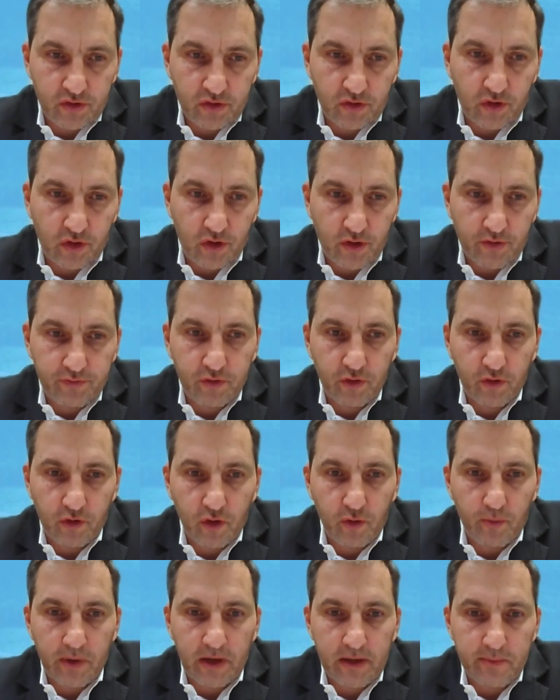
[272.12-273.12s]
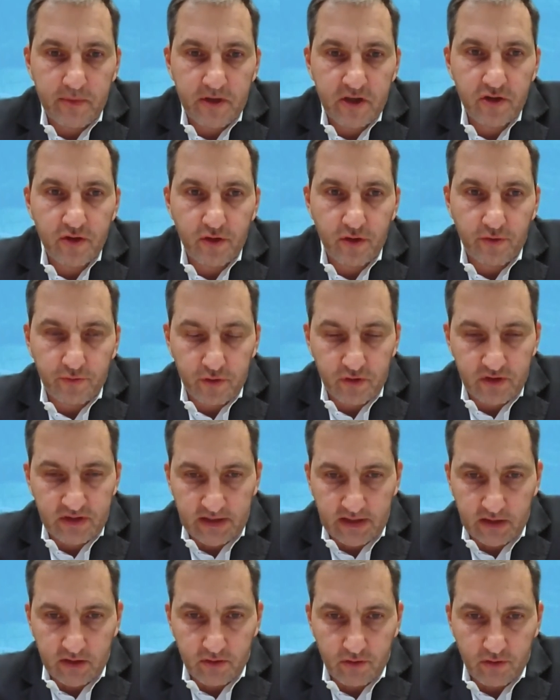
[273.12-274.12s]
of the global emission of the
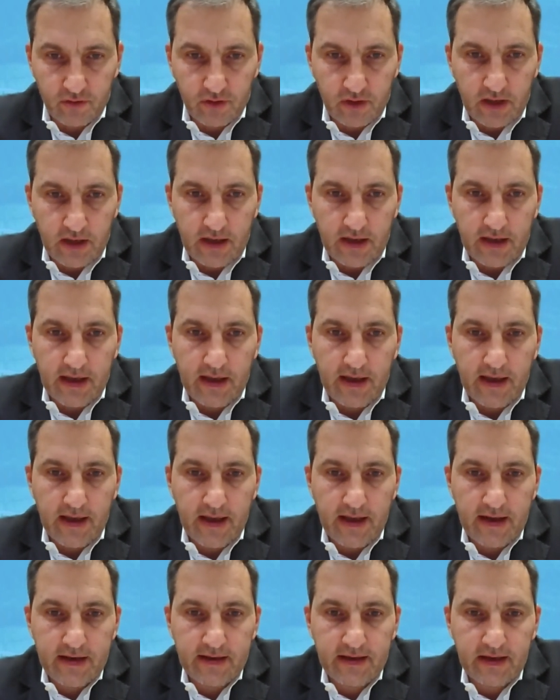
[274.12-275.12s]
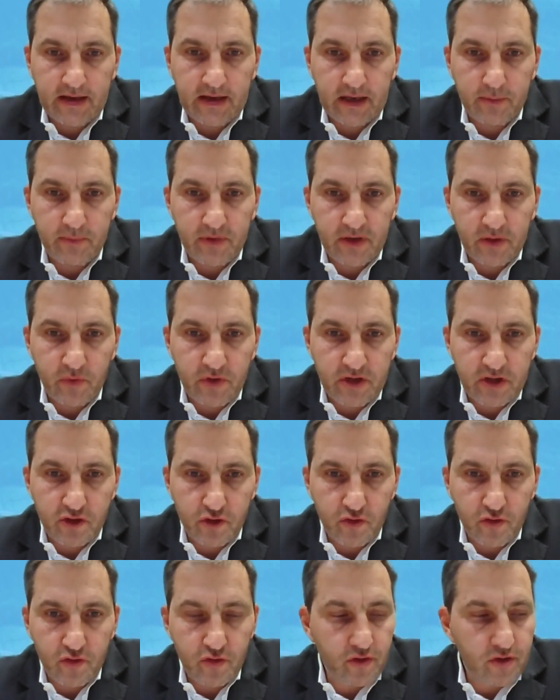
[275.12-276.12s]
sector. And they can be
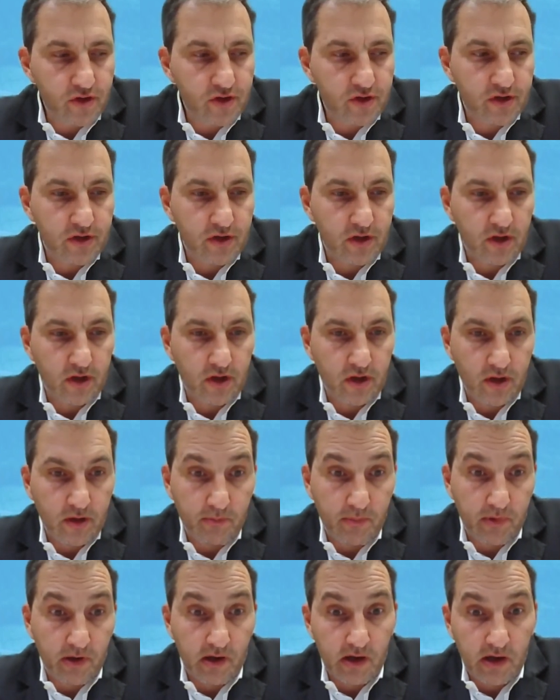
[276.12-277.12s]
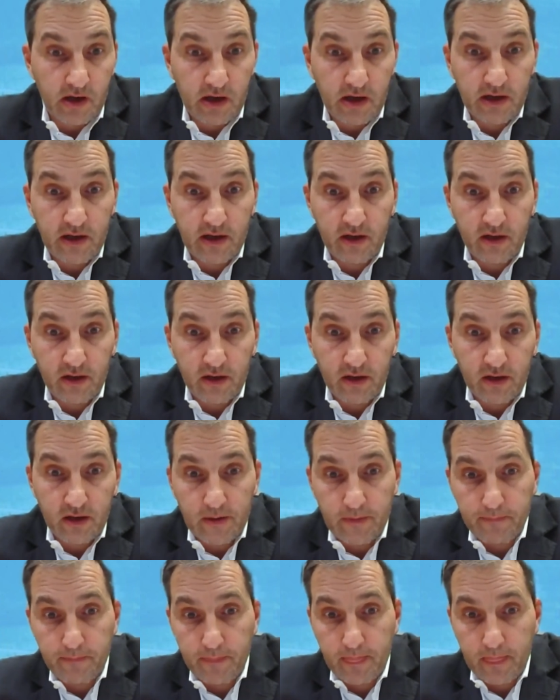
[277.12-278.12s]
reduced by
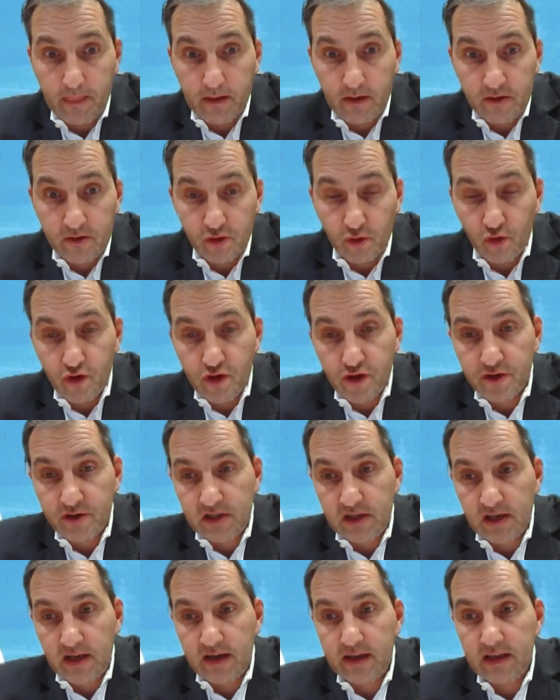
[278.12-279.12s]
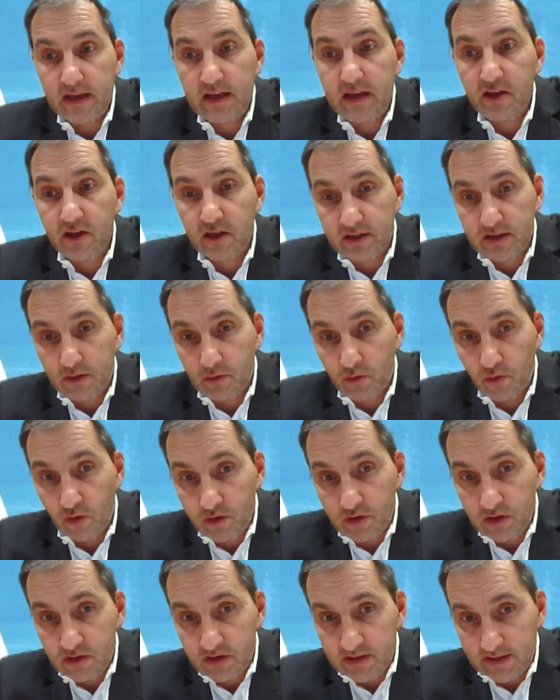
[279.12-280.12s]
solutions like inert
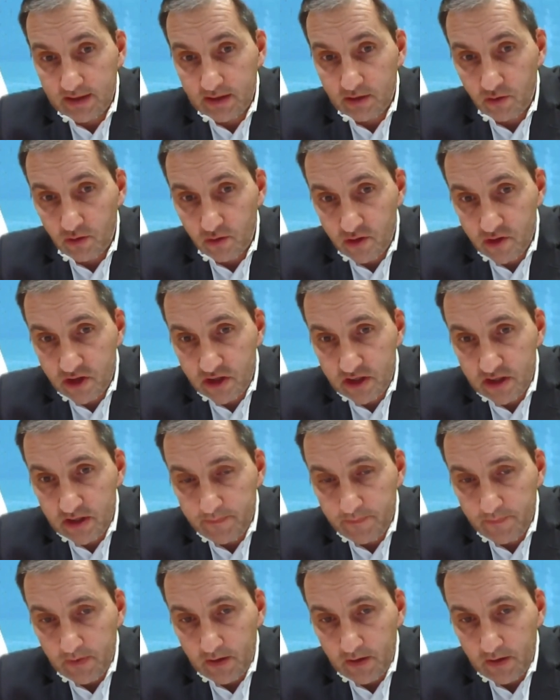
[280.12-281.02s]
anode technology,